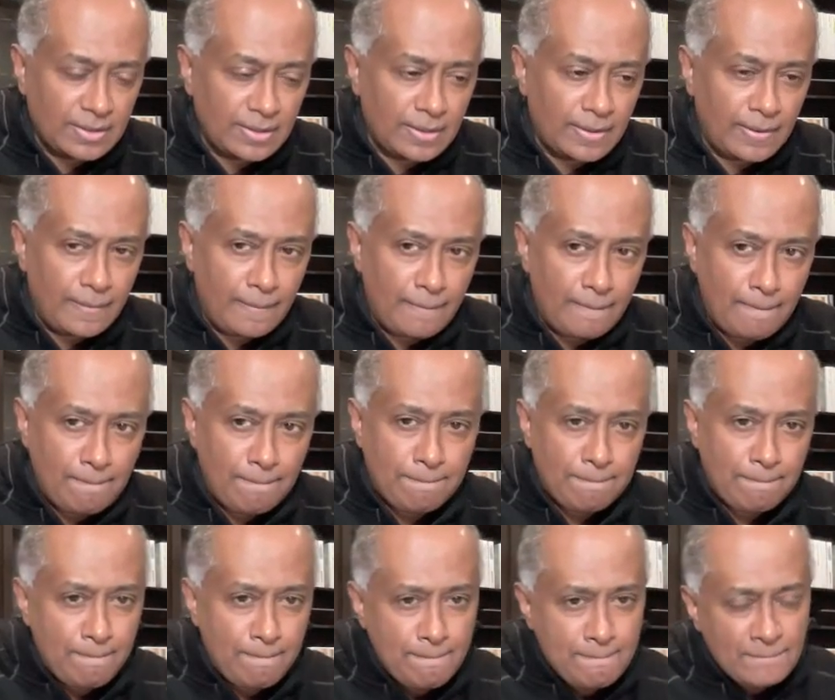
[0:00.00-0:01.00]
um,
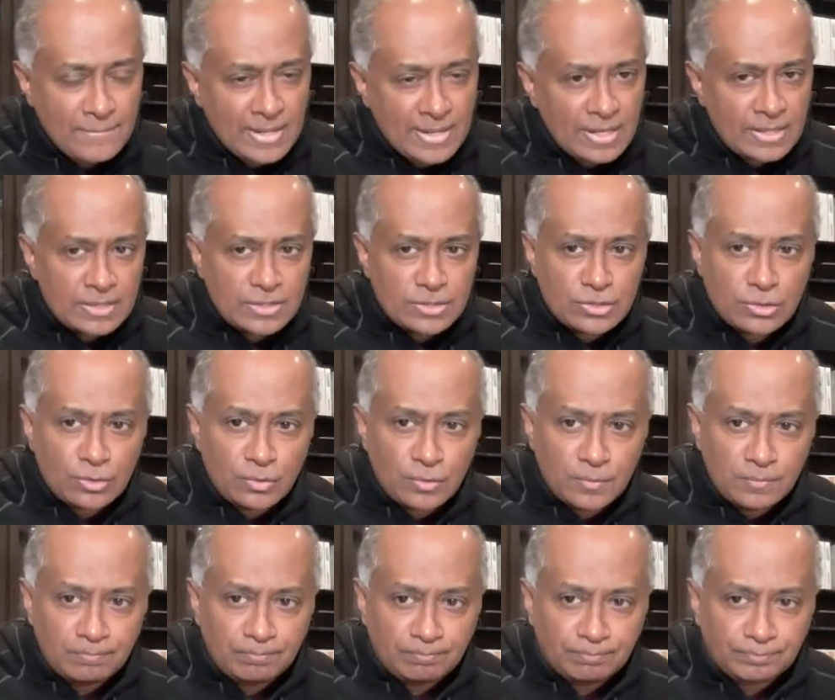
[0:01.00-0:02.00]

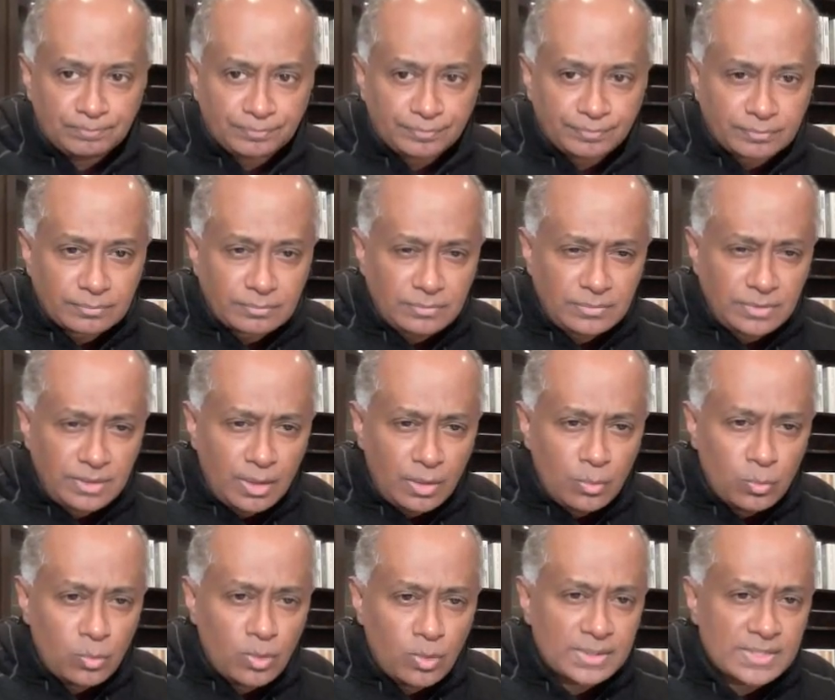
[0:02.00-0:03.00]
so
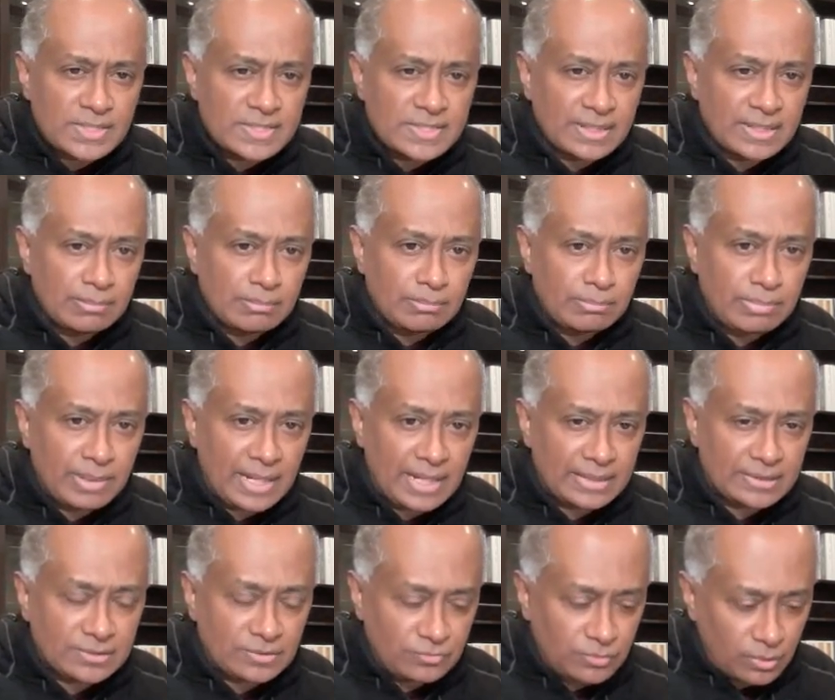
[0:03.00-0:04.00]
what is the
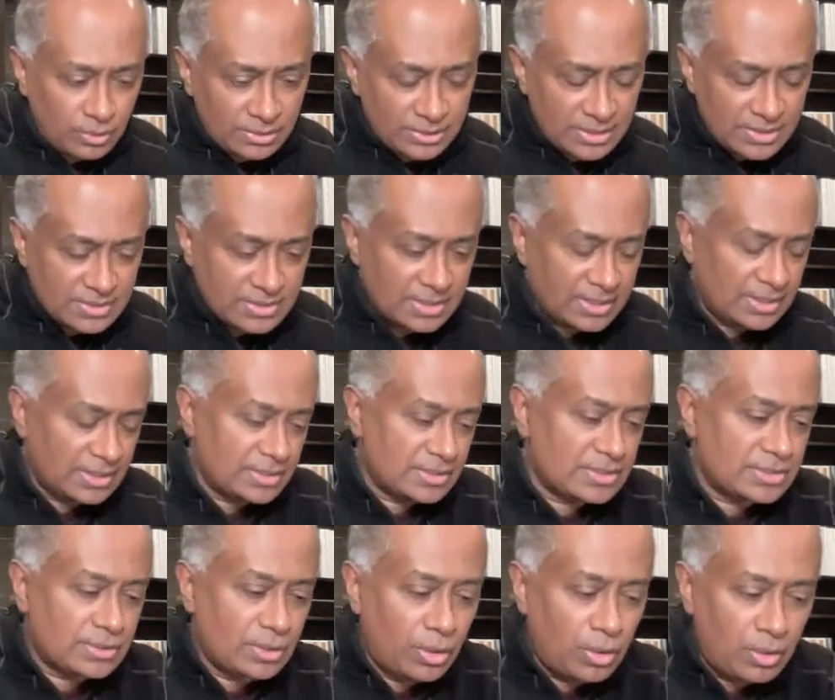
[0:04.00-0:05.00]
impact of all these
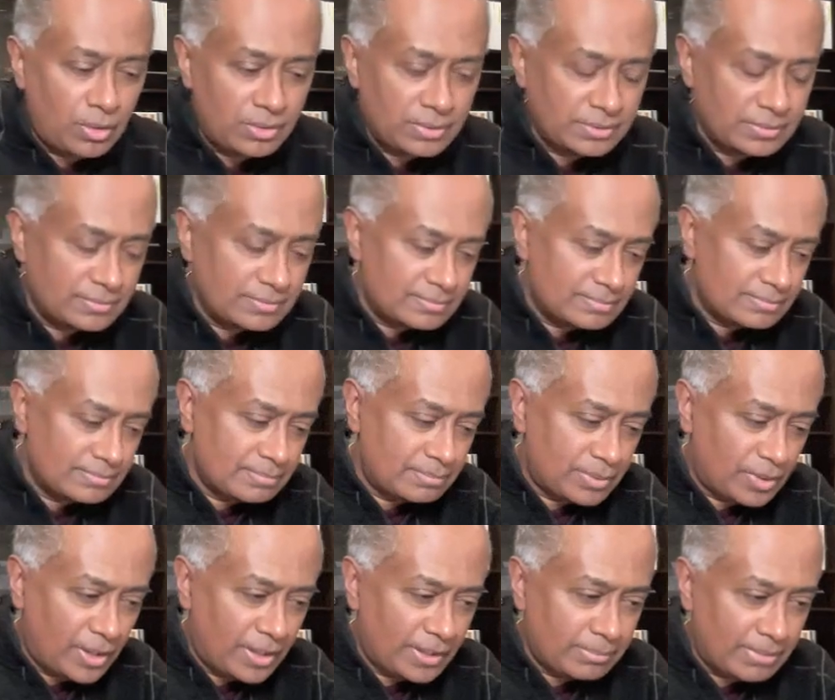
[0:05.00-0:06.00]
things on
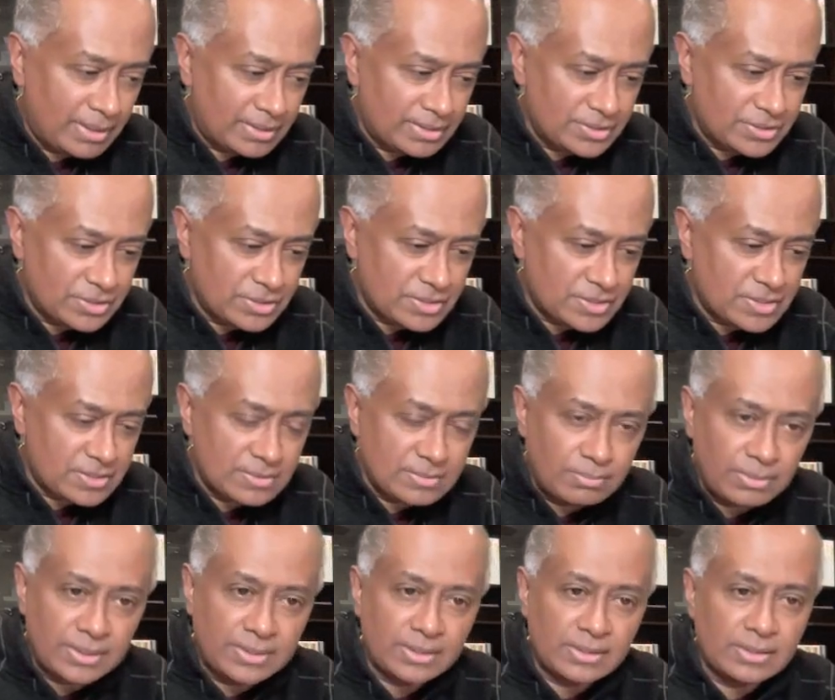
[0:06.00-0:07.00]
product managers,
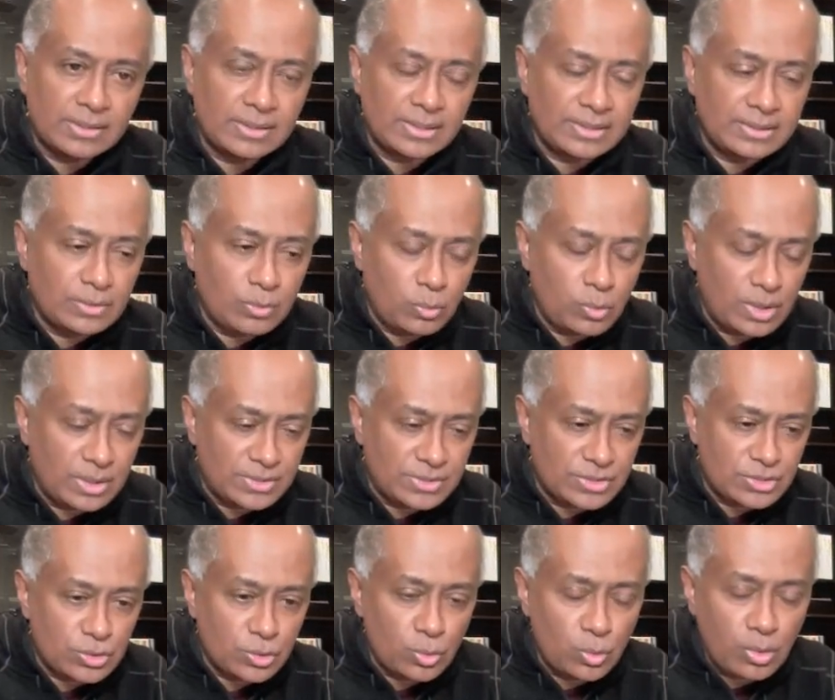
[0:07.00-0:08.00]
particularly the
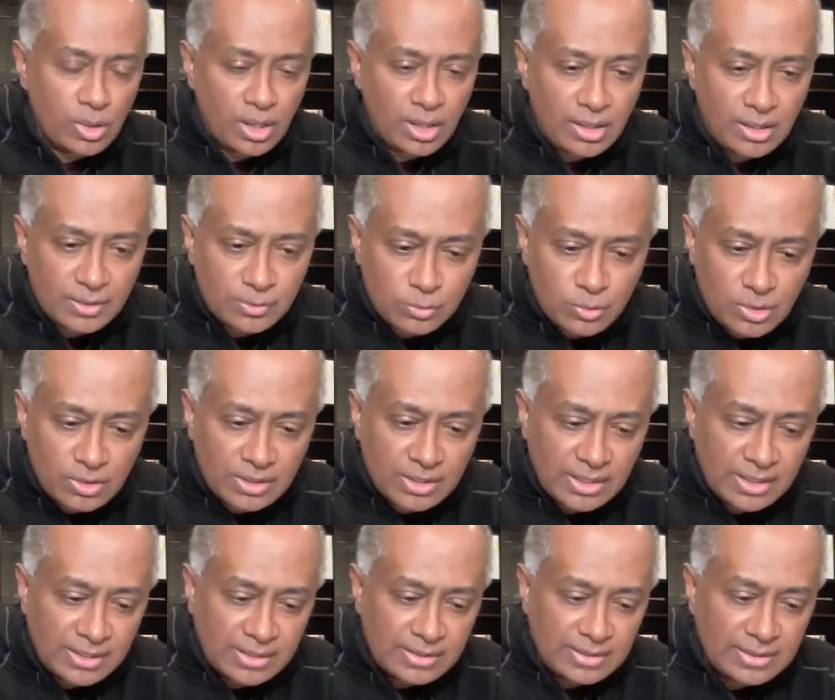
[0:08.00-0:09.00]
ones who are
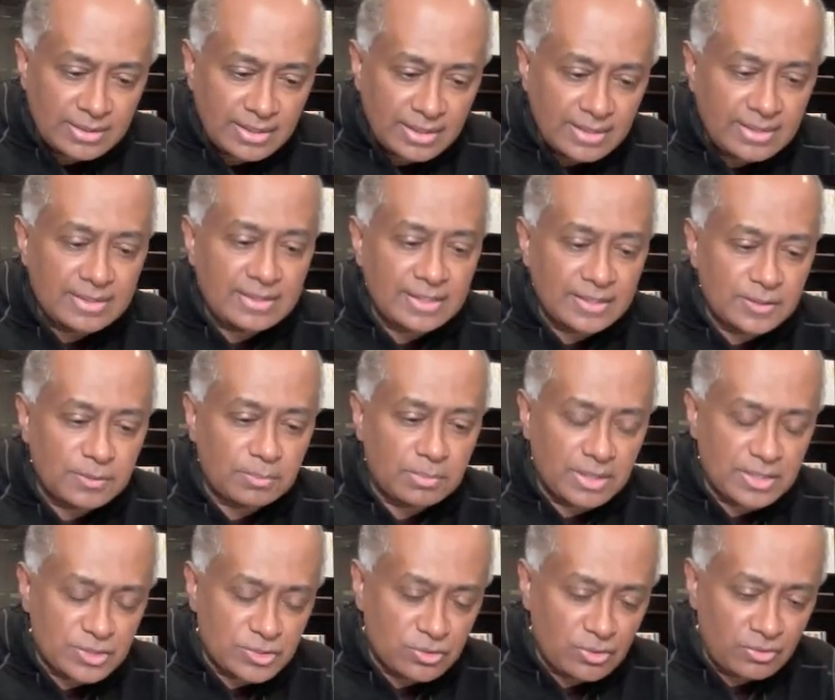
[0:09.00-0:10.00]
working in
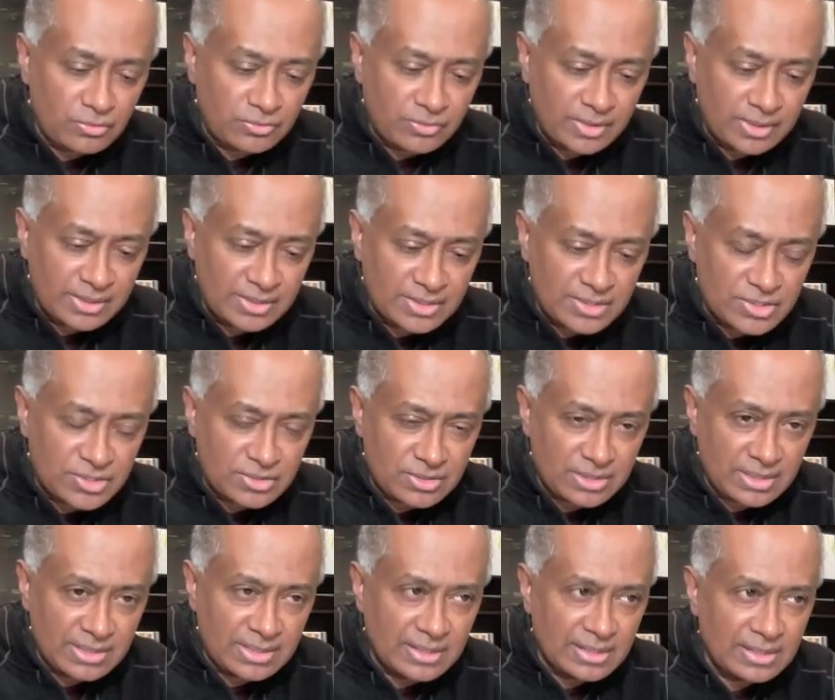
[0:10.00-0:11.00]
enterprise software
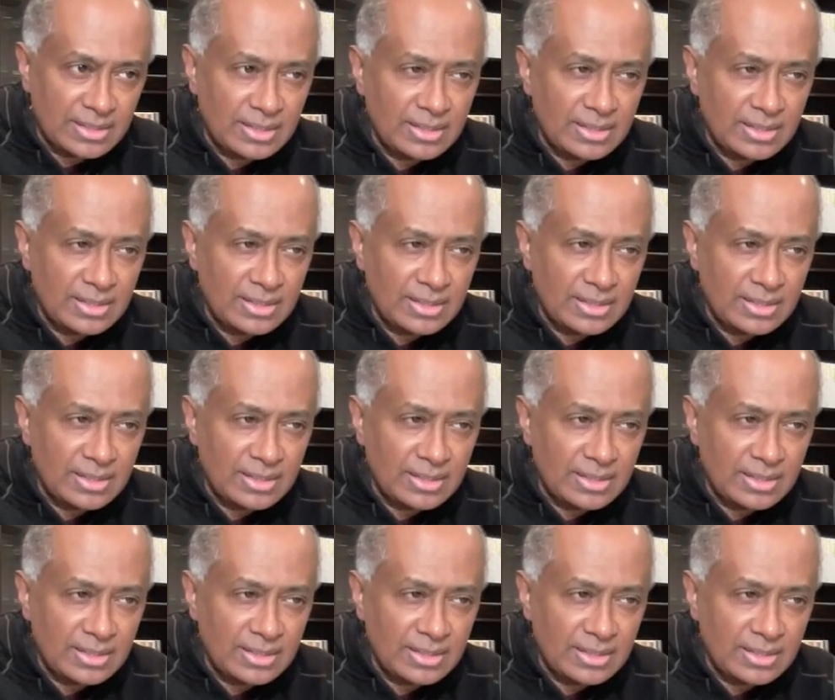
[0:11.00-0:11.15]
industry?